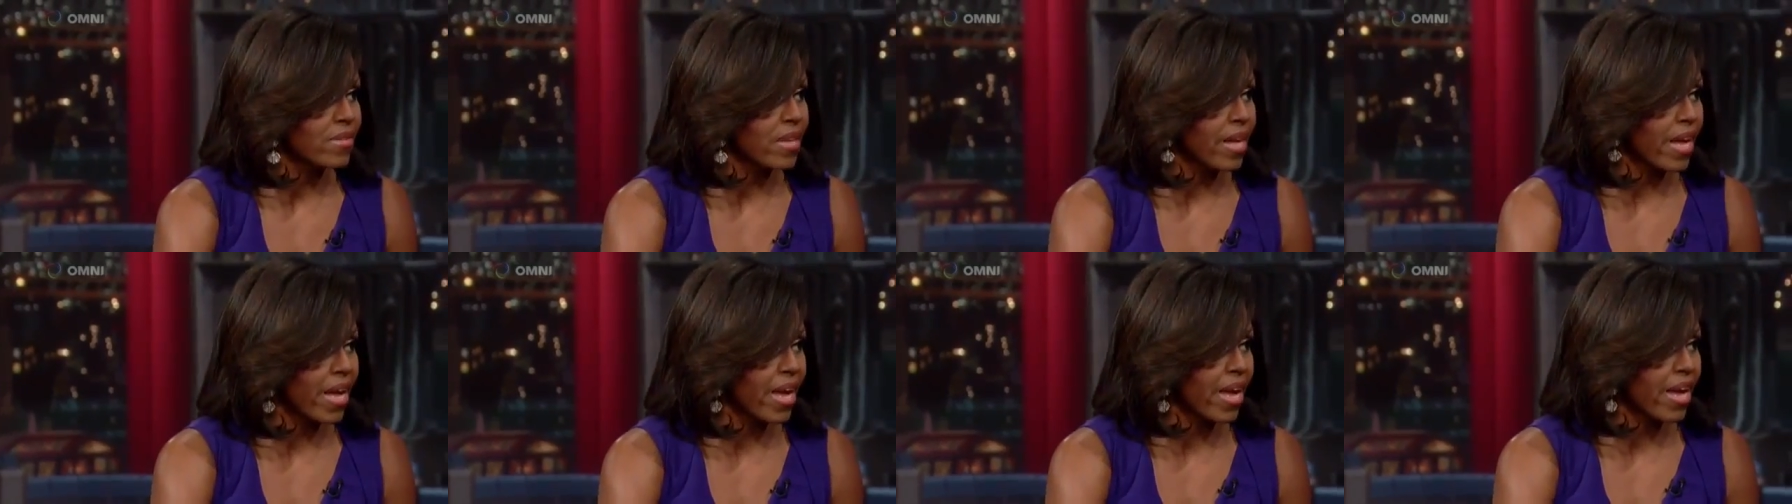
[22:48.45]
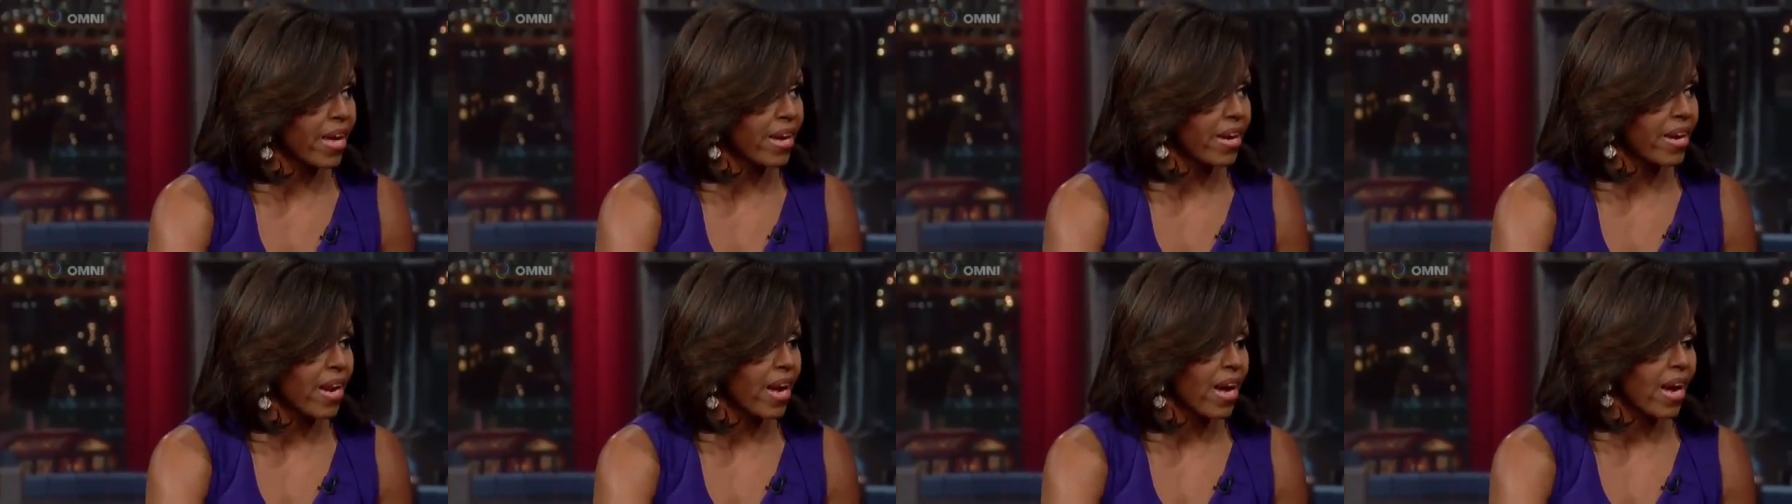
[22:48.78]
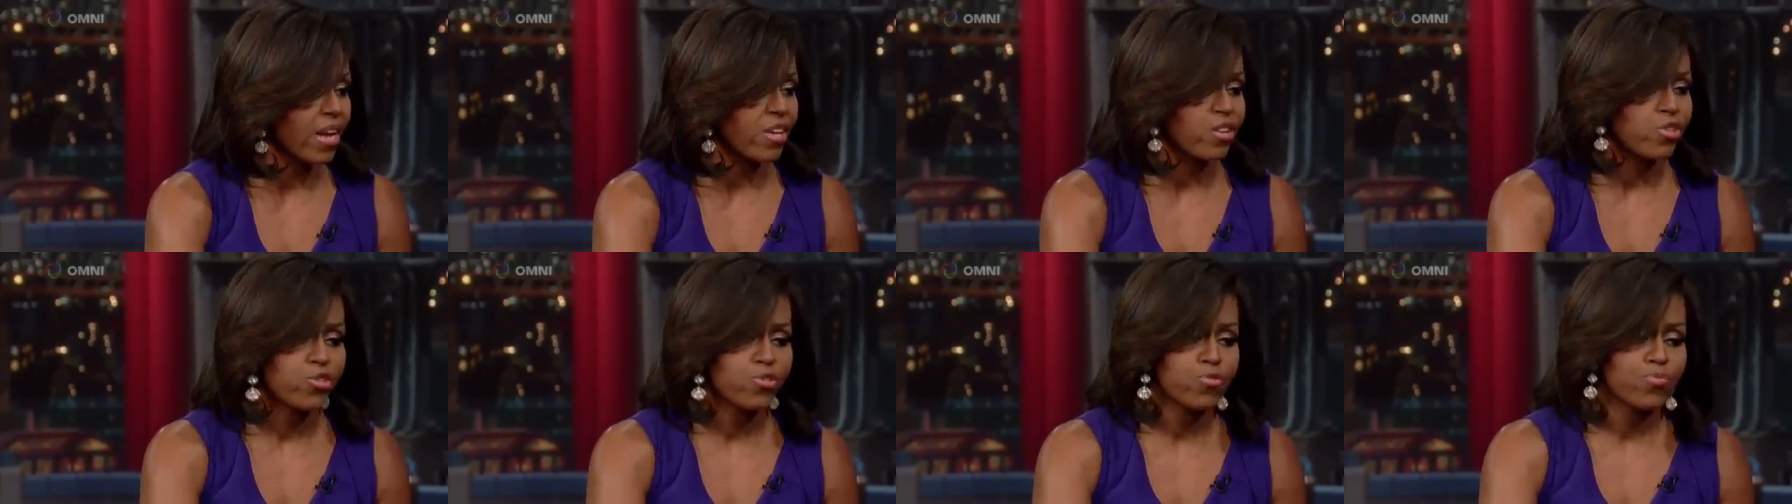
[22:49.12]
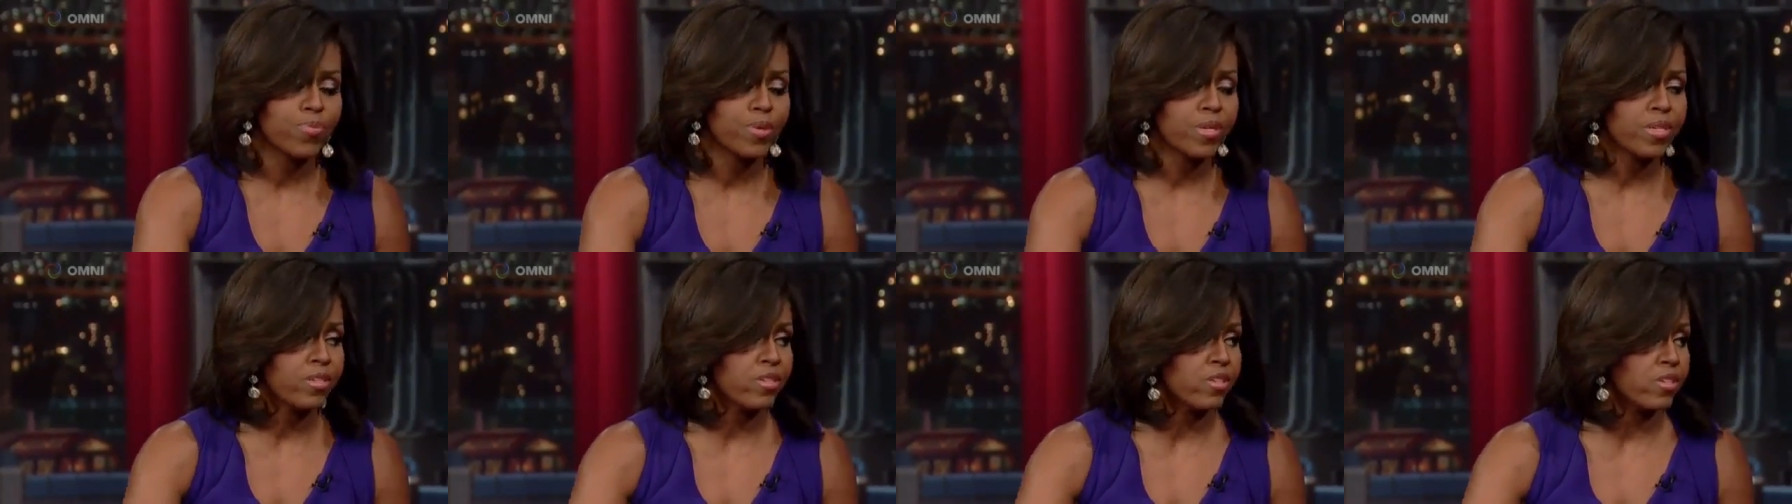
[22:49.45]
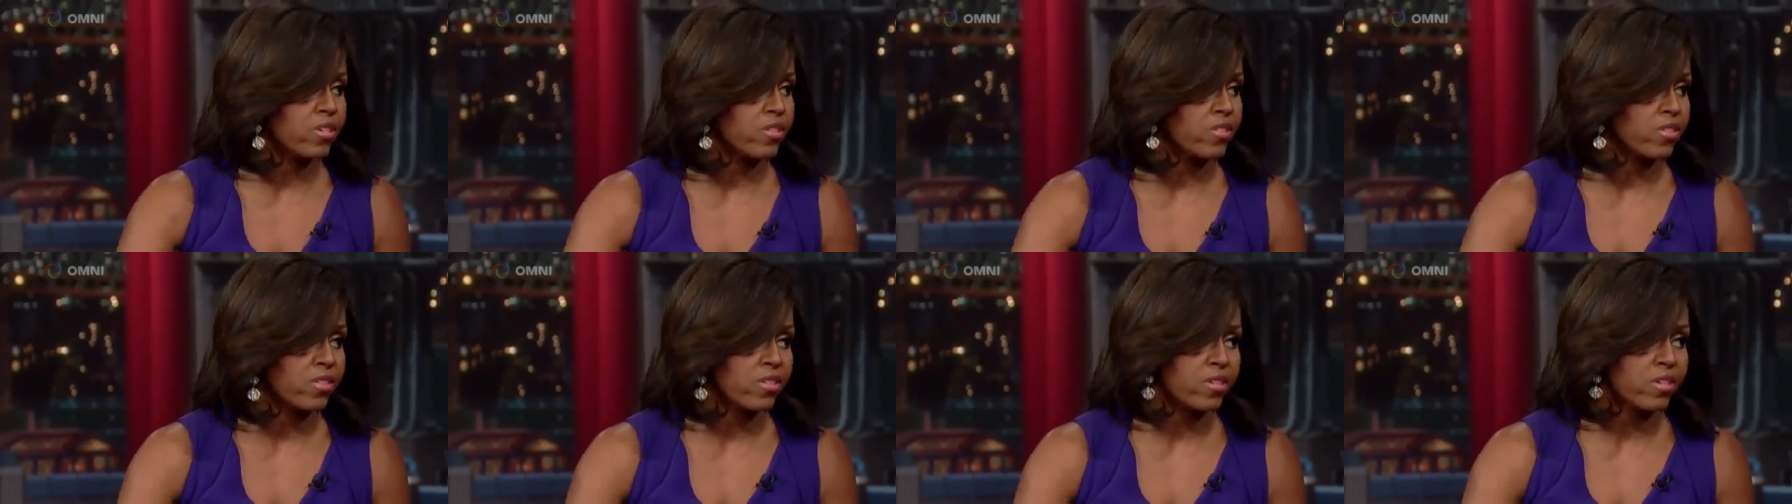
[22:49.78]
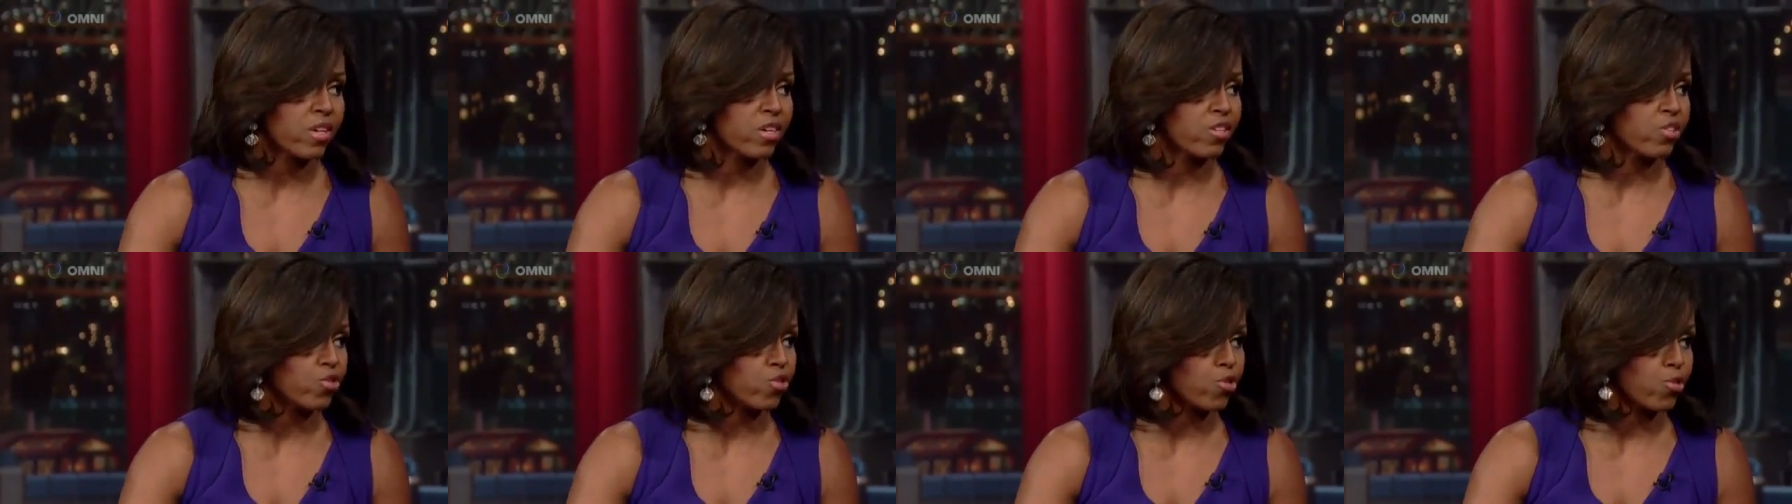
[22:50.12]
And you've been just
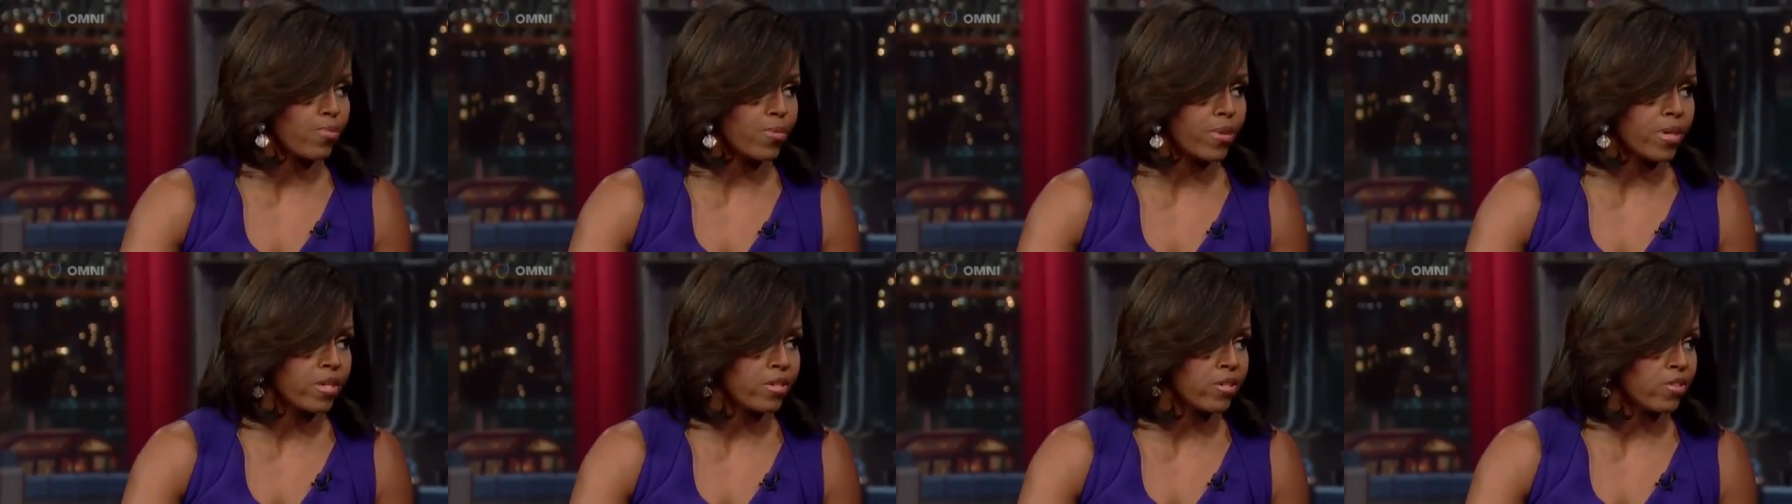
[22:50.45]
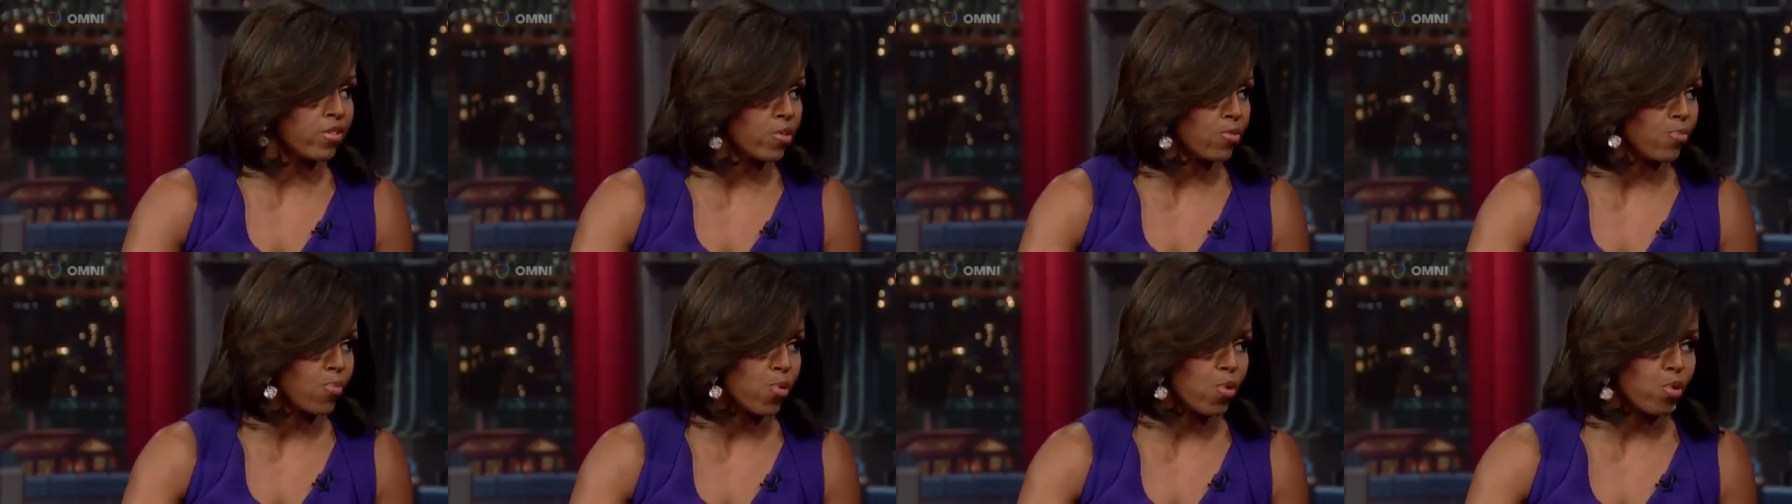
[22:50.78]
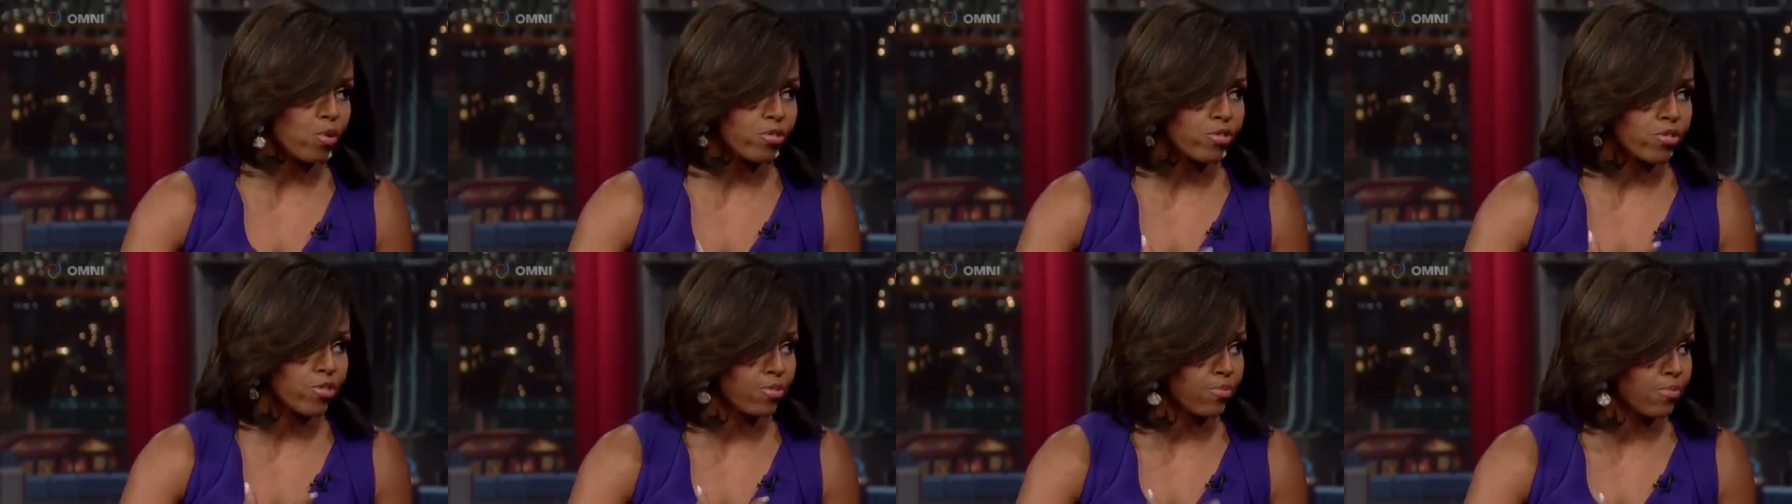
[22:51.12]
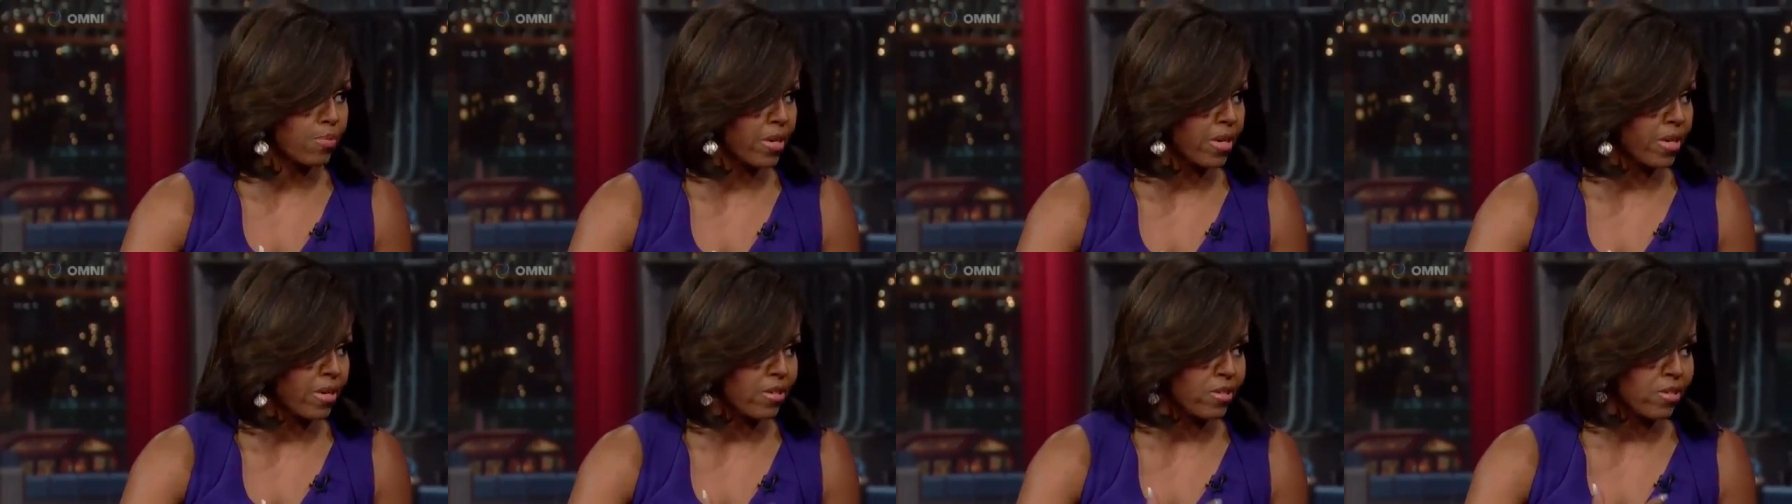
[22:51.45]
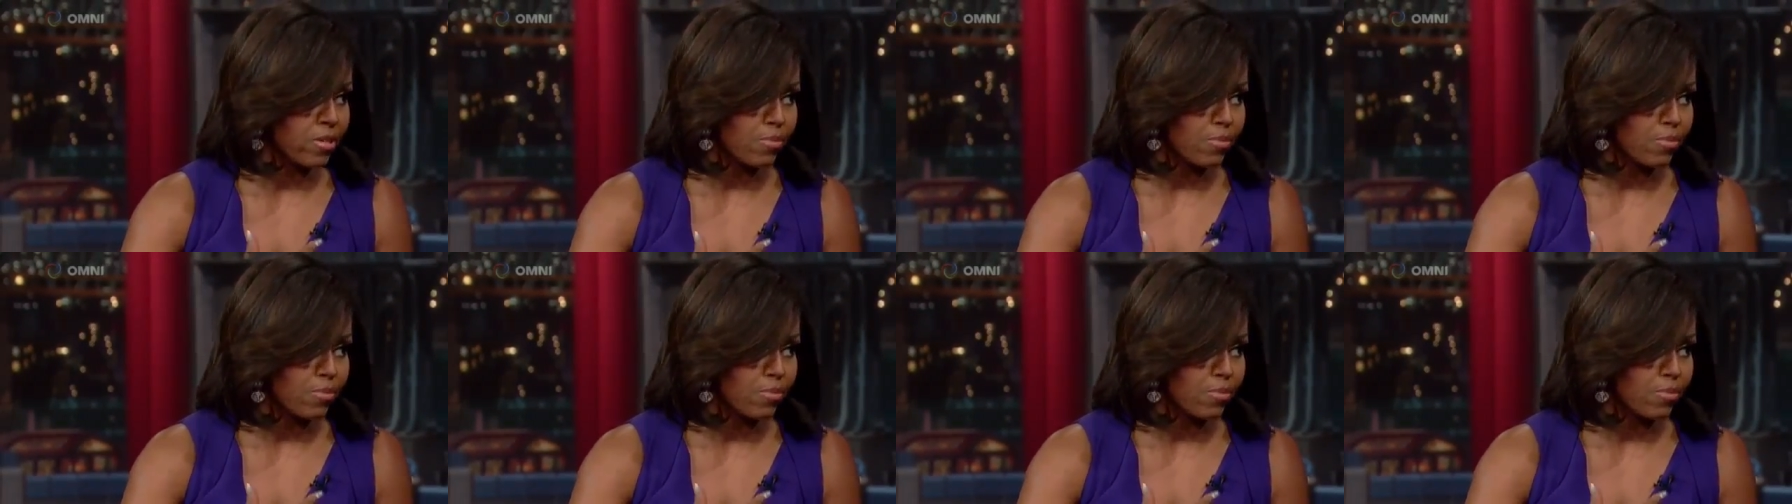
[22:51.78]
a tremendous support to me,